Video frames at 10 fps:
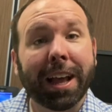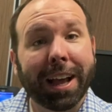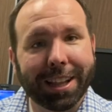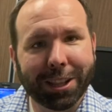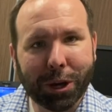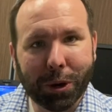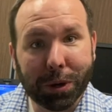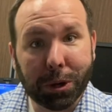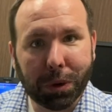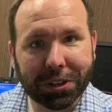Hello
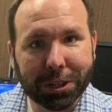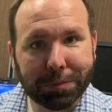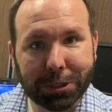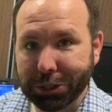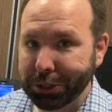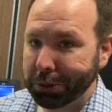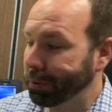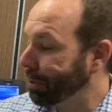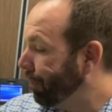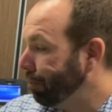and welcome to your
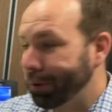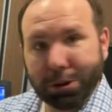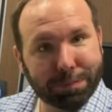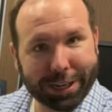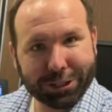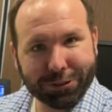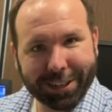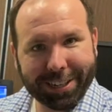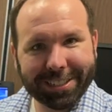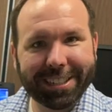wonderful poll pad
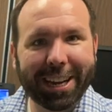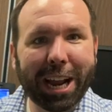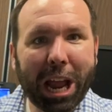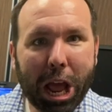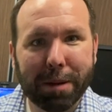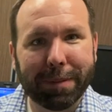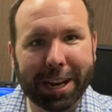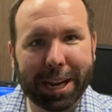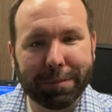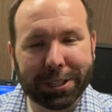training today. My
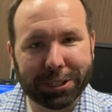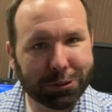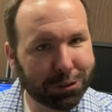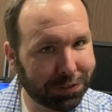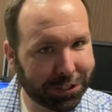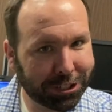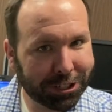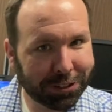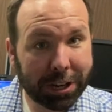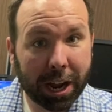name is Chris
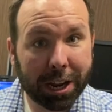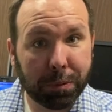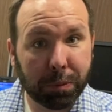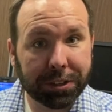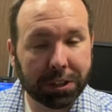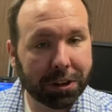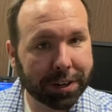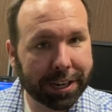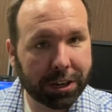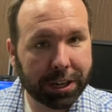Fitzgerald. I am with the Clark
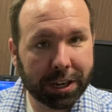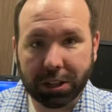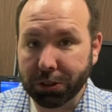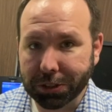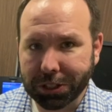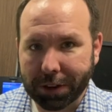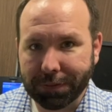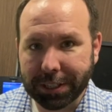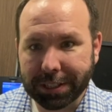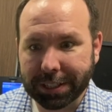County Clerk's
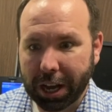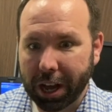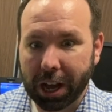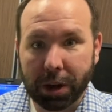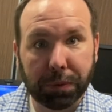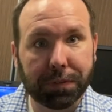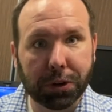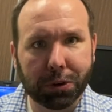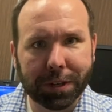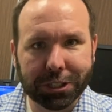Office with
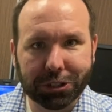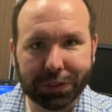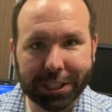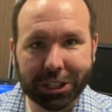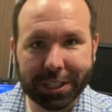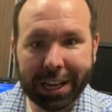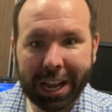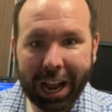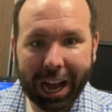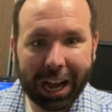voter registration.
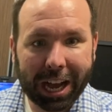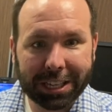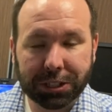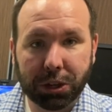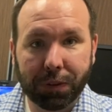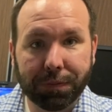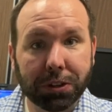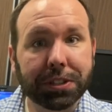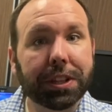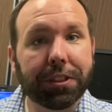So
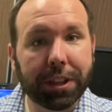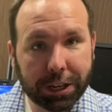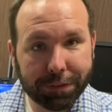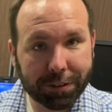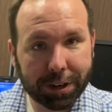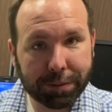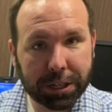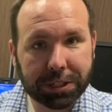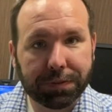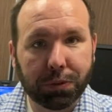first, thank you very
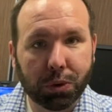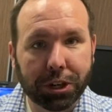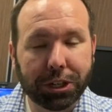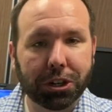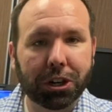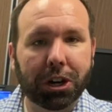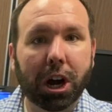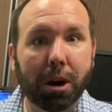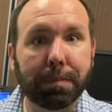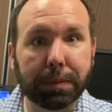much for your
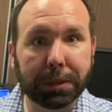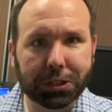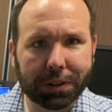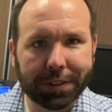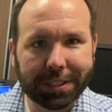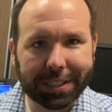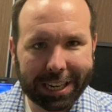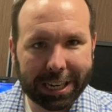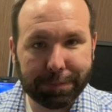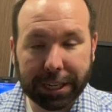public service
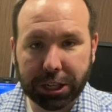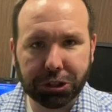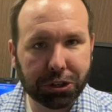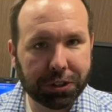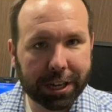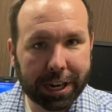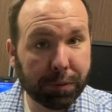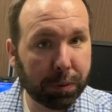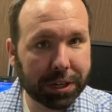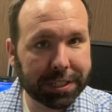and making sure that
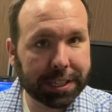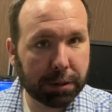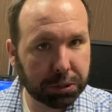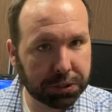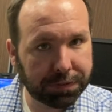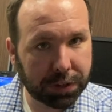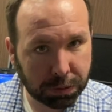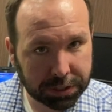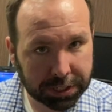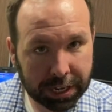everyone is able to
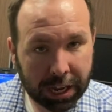vote